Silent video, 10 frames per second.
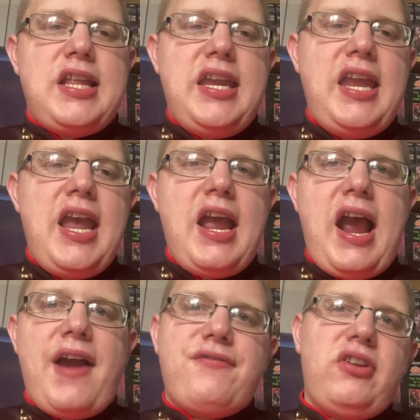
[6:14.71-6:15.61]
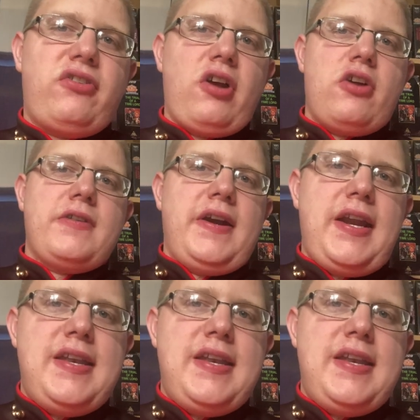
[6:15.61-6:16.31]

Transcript: the year after Star Trek